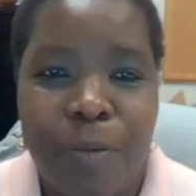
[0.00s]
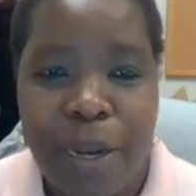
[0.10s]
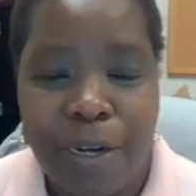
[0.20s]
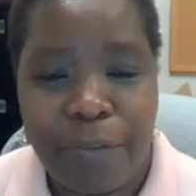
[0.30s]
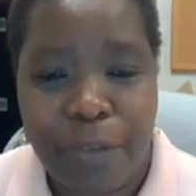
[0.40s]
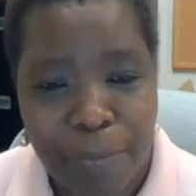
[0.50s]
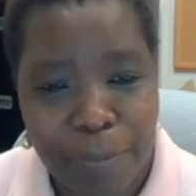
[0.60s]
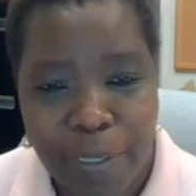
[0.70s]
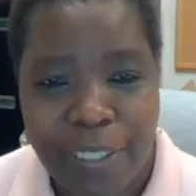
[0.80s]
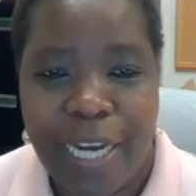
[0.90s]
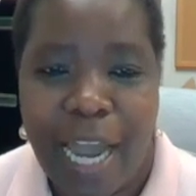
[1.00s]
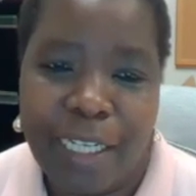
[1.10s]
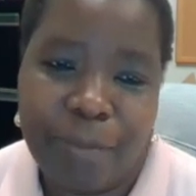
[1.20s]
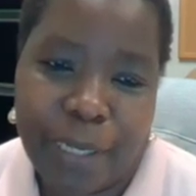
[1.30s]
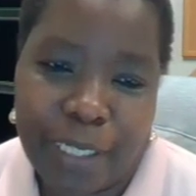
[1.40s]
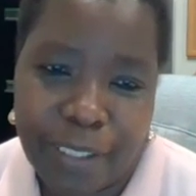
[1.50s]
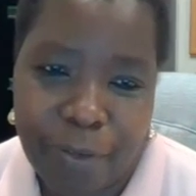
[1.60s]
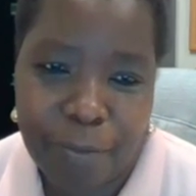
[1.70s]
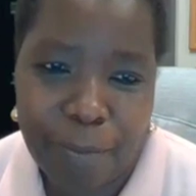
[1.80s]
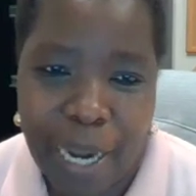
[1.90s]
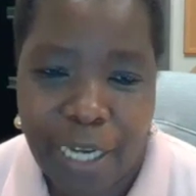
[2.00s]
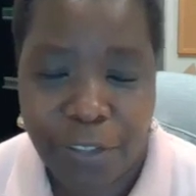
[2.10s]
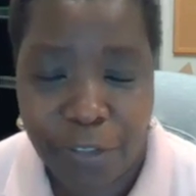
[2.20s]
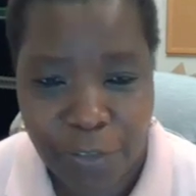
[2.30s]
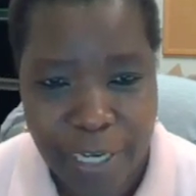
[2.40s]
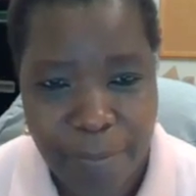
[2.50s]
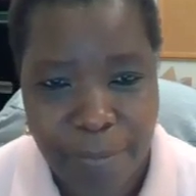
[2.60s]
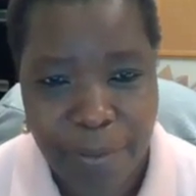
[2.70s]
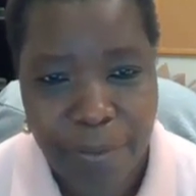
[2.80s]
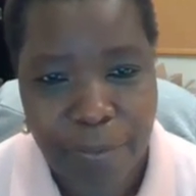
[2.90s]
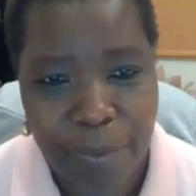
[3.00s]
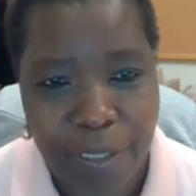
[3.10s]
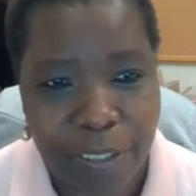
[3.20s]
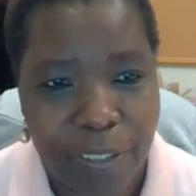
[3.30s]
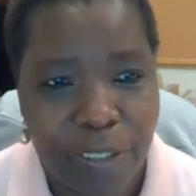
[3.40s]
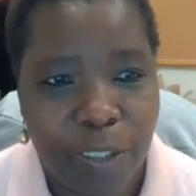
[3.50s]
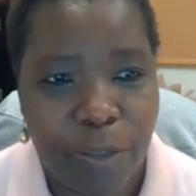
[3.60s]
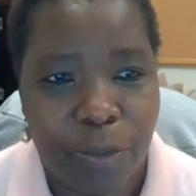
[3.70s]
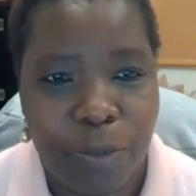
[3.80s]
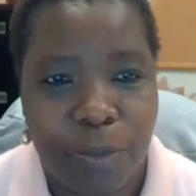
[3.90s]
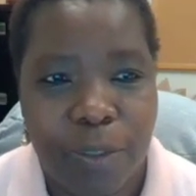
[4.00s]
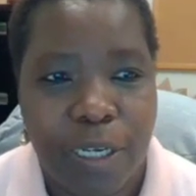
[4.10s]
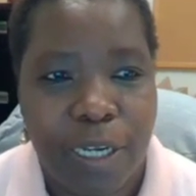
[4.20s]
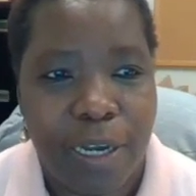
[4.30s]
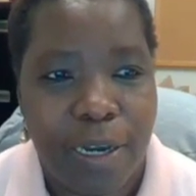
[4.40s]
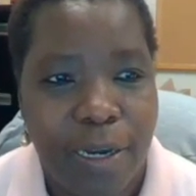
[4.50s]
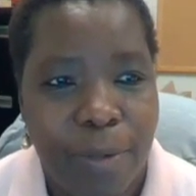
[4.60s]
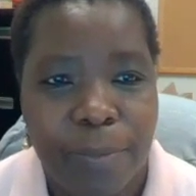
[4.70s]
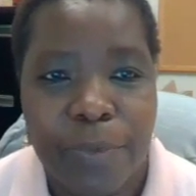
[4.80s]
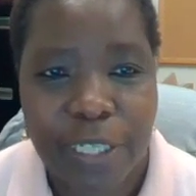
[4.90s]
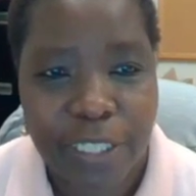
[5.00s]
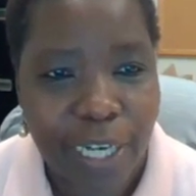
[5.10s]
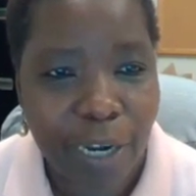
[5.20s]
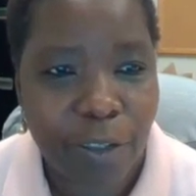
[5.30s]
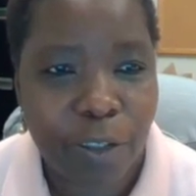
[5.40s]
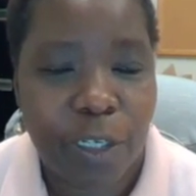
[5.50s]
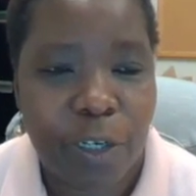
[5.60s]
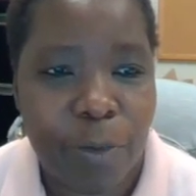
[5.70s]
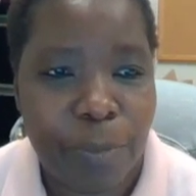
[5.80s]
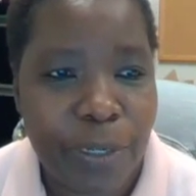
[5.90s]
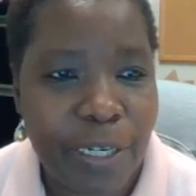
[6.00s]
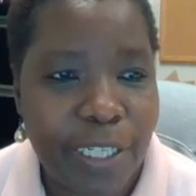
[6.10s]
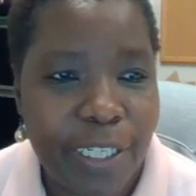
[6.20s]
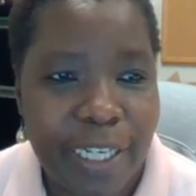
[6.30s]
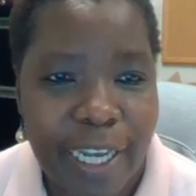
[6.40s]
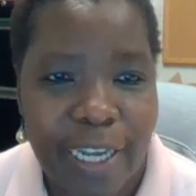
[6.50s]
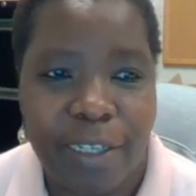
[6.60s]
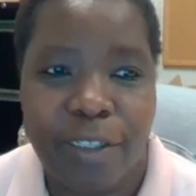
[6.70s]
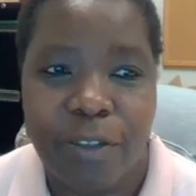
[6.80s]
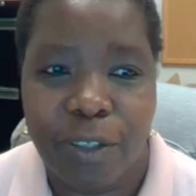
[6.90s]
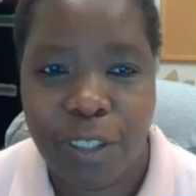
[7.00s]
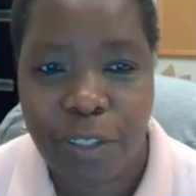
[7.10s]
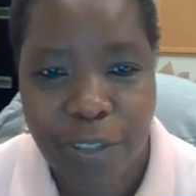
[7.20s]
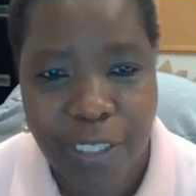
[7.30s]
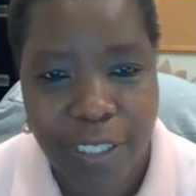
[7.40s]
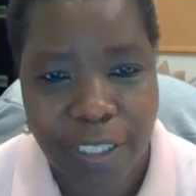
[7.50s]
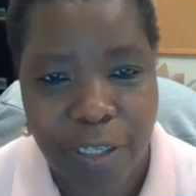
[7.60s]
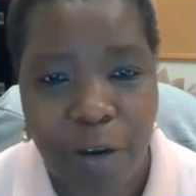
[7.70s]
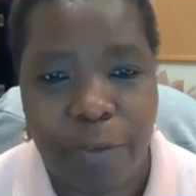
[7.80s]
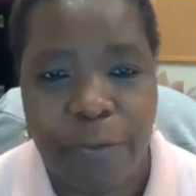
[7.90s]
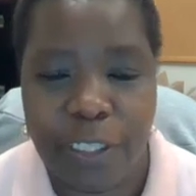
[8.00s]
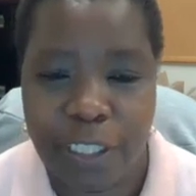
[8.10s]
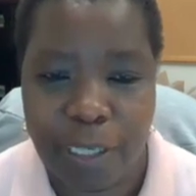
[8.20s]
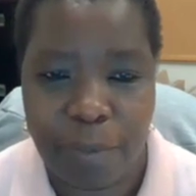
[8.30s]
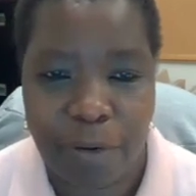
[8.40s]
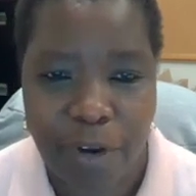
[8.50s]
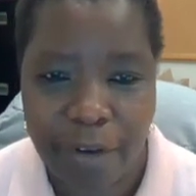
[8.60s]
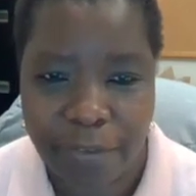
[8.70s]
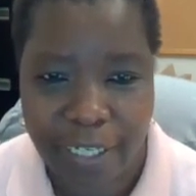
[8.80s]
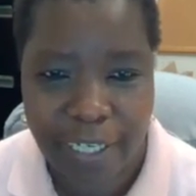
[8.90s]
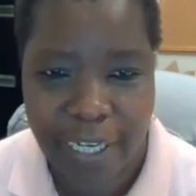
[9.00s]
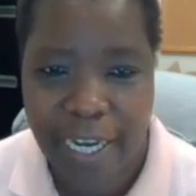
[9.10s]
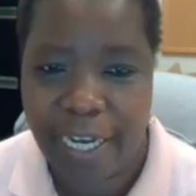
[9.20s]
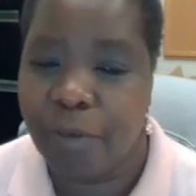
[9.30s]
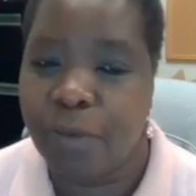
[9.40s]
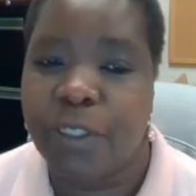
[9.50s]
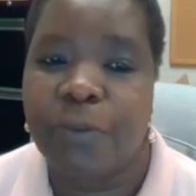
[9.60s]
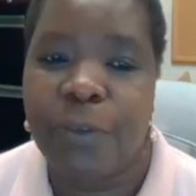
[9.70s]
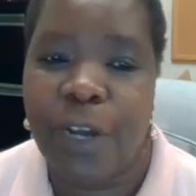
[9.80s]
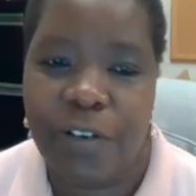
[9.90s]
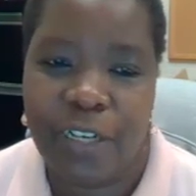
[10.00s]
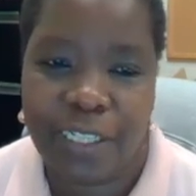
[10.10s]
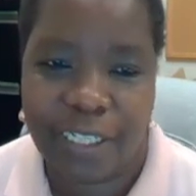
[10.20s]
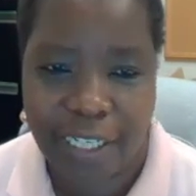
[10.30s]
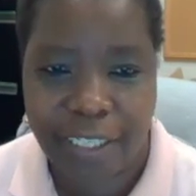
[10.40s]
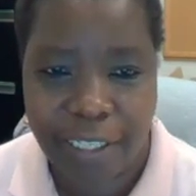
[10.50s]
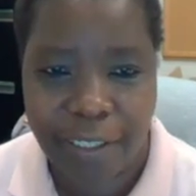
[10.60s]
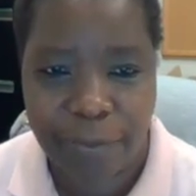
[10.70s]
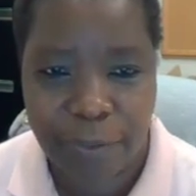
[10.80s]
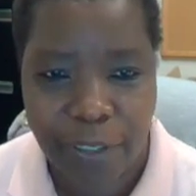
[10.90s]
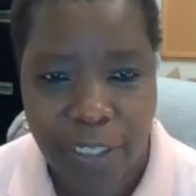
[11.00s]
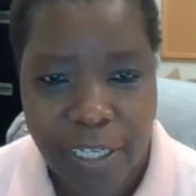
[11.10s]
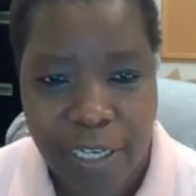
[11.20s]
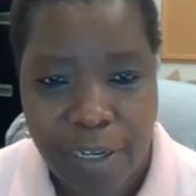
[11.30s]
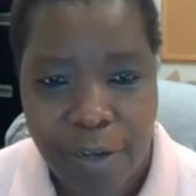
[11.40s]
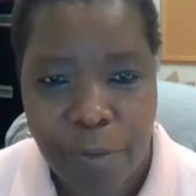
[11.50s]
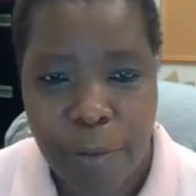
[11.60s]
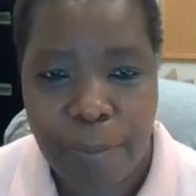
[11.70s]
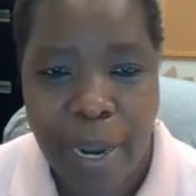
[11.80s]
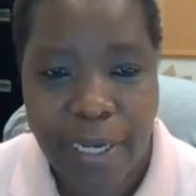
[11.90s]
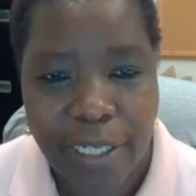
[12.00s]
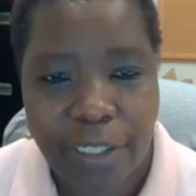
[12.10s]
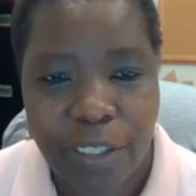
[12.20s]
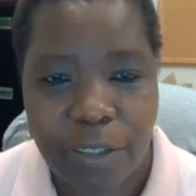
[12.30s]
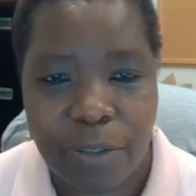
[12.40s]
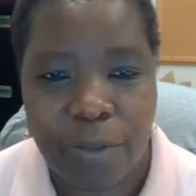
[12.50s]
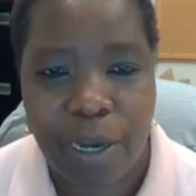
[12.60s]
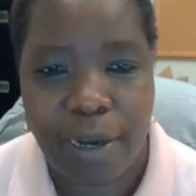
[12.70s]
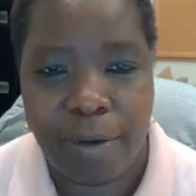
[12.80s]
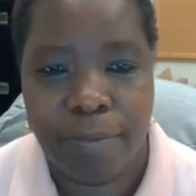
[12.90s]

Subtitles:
One of the important aspects of my trip was to reach out to the community and to students on vegetable grafting, and it was very successful. We managed to